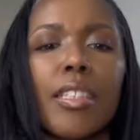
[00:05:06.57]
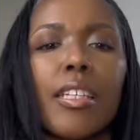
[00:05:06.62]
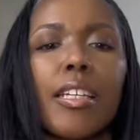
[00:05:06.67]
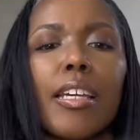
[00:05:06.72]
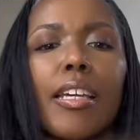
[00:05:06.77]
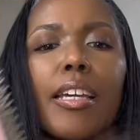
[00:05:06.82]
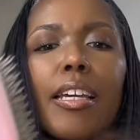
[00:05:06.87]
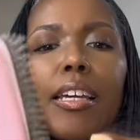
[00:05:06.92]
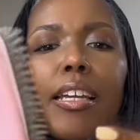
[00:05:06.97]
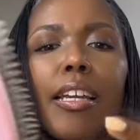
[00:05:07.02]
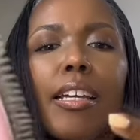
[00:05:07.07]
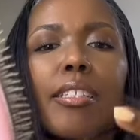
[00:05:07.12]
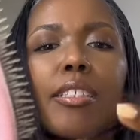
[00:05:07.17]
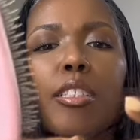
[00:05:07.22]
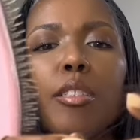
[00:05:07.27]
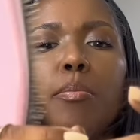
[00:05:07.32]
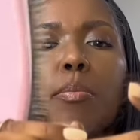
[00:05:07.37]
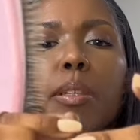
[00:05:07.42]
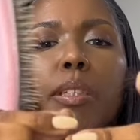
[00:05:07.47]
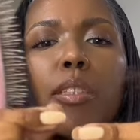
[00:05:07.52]
and I just
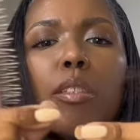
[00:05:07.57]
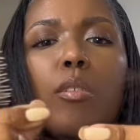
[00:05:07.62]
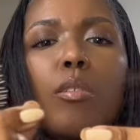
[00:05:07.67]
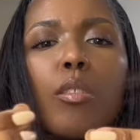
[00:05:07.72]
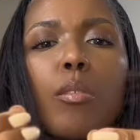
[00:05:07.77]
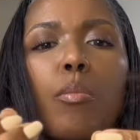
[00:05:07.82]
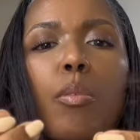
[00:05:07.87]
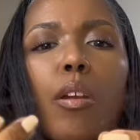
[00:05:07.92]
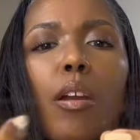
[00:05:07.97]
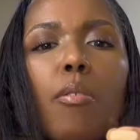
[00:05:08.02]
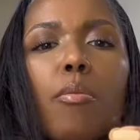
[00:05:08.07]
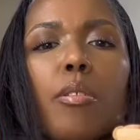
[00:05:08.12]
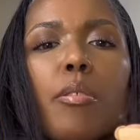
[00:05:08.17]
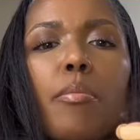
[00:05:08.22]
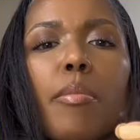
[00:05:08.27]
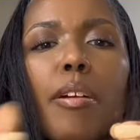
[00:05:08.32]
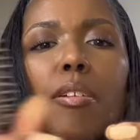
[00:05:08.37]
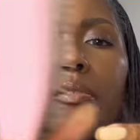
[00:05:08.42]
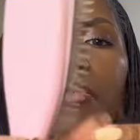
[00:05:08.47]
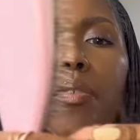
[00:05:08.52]
pick those apart with my
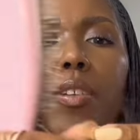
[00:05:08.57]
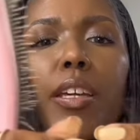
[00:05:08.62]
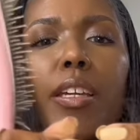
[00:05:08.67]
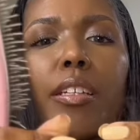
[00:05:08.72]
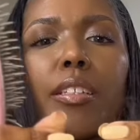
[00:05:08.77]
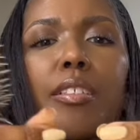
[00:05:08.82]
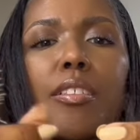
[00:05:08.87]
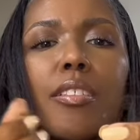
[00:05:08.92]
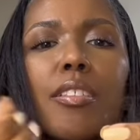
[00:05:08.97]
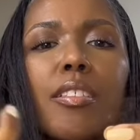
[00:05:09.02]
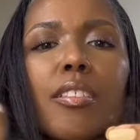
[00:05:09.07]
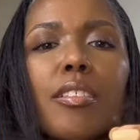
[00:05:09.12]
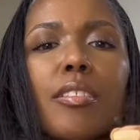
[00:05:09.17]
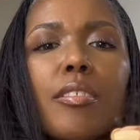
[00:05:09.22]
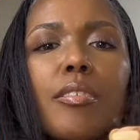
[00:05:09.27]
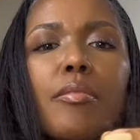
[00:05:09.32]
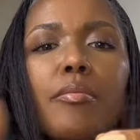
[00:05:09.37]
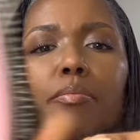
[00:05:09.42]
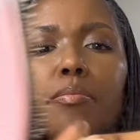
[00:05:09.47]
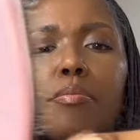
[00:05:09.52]
fingers.
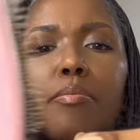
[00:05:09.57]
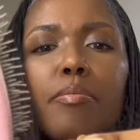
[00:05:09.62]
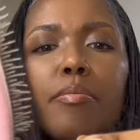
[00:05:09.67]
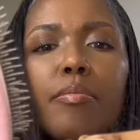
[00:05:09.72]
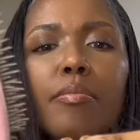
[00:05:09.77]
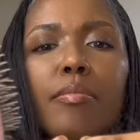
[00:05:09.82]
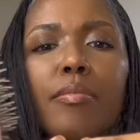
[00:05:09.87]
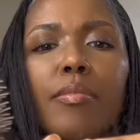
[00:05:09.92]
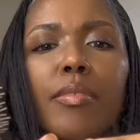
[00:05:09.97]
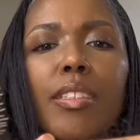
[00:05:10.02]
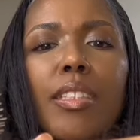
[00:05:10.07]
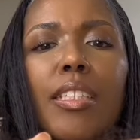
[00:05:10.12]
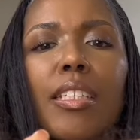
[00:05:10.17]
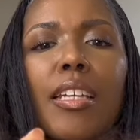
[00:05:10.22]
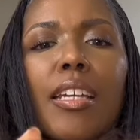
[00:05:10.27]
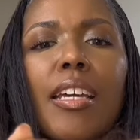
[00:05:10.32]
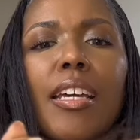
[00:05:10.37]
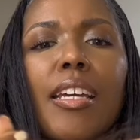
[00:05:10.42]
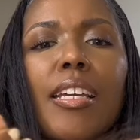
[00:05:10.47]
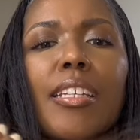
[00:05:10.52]

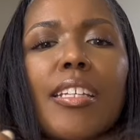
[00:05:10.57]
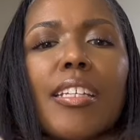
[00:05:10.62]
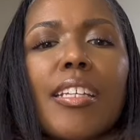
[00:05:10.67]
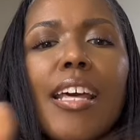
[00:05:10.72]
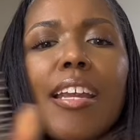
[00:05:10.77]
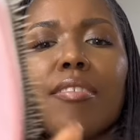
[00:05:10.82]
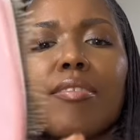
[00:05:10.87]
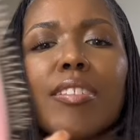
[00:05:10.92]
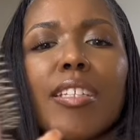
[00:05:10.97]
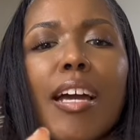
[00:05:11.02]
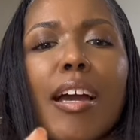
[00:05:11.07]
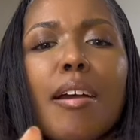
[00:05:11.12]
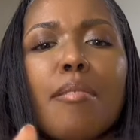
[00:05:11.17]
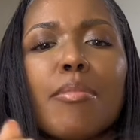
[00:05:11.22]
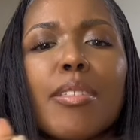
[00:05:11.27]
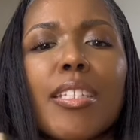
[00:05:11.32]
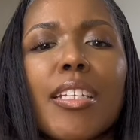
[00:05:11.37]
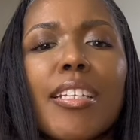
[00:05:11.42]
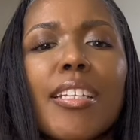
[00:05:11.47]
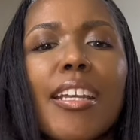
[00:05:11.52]
And a lot of times the
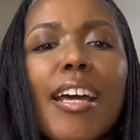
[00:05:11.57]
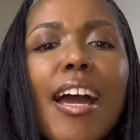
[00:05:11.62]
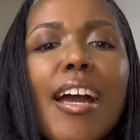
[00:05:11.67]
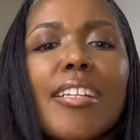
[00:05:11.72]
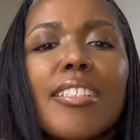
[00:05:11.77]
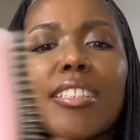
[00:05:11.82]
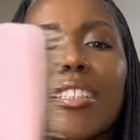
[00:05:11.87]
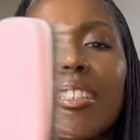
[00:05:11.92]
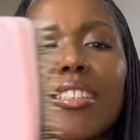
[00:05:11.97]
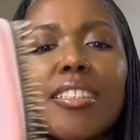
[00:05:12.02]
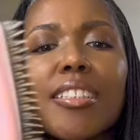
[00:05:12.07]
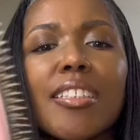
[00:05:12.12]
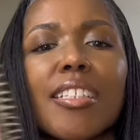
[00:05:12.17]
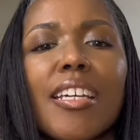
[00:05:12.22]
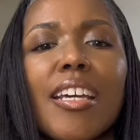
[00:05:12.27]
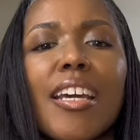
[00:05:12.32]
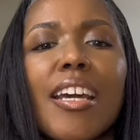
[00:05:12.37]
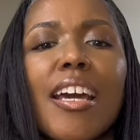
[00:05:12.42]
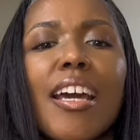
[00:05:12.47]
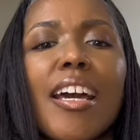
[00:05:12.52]
knot just
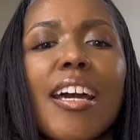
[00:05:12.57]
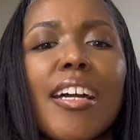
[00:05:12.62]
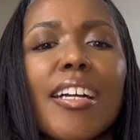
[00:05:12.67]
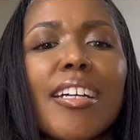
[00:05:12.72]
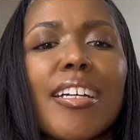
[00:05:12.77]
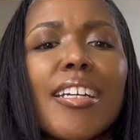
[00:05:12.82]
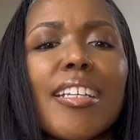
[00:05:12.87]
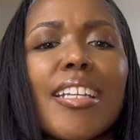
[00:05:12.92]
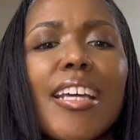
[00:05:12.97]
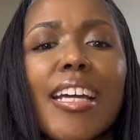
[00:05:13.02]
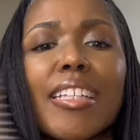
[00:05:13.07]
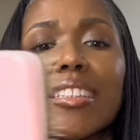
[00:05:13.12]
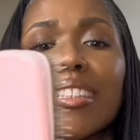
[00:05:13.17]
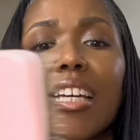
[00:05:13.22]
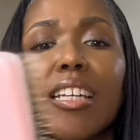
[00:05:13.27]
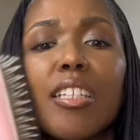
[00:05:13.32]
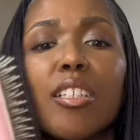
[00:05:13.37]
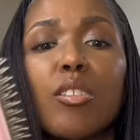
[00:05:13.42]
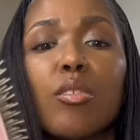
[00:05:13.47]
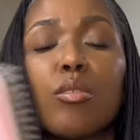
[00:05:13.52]
collects a
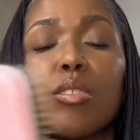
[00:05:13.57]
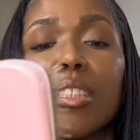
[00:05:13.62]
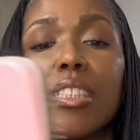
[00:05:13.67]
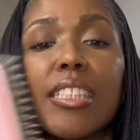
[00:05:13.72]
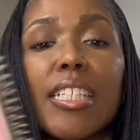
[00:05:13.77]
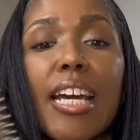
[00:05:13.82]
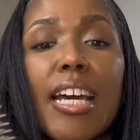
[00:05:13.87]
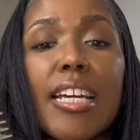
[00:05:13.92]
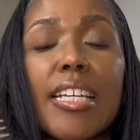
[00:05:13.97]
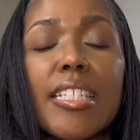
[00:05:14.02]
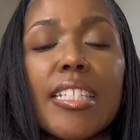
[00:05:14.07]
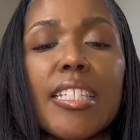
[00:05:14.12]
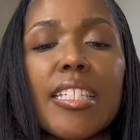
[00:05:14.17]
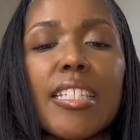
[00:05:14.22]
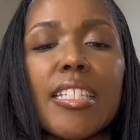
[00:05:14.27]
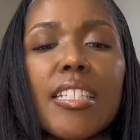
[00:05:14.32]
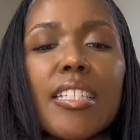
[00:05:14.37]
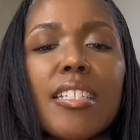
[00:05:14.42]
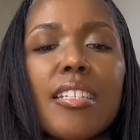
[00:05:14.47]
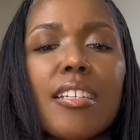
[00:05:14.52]
little
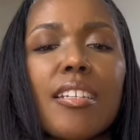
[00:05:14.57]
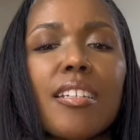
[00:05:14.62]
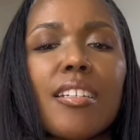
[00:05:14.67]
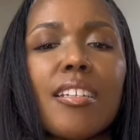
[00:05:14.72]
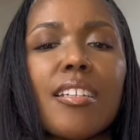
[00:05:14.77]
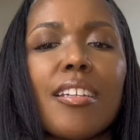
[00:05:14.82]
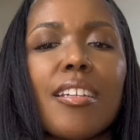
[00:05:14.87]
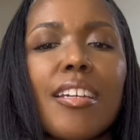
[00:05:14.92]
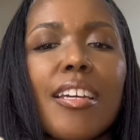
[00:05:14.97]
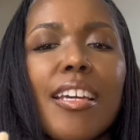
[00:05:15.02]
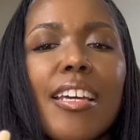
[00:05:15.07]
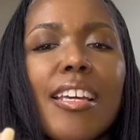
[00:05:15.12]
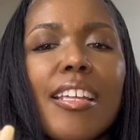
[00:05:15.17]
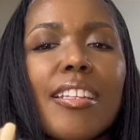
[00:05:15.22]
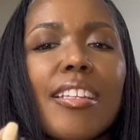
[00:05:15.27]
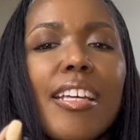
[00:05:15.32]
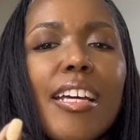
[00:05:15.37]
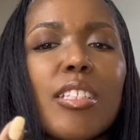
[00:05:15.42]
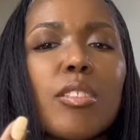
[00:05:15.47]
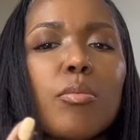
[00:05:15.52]
dust, and
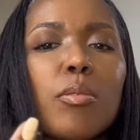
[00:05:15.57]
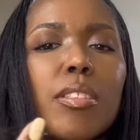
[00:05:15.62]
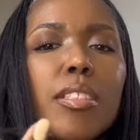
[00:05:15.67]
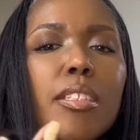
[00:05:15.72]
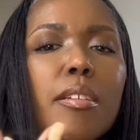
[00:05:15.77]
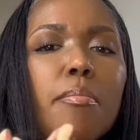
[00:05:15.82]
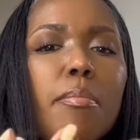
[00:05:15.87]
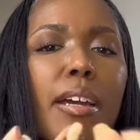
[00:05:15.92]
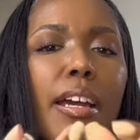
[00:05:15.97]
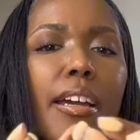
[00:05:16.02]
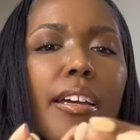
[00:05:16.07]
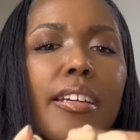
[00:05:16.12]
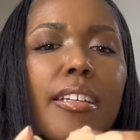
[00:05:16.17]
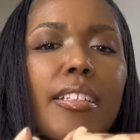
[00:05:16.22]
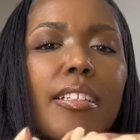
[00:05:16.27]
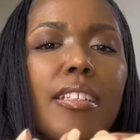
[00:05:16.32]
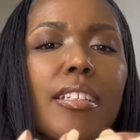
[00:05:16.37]
that's what's in mine.